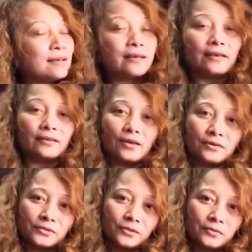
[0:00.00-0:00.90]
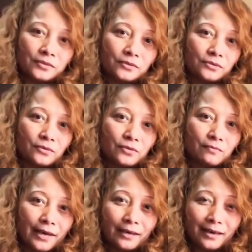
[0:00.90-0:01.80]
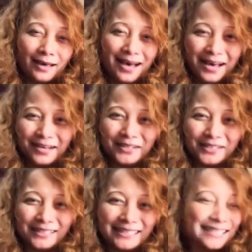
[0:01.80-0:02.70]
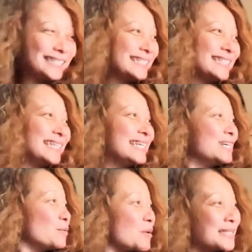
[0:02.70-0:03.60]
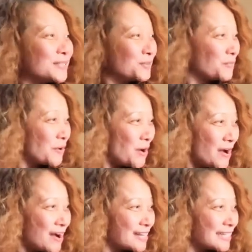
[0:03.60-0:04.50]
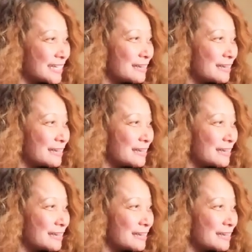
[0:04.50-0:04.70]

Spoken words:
and now she wants to go back out. What's wrong?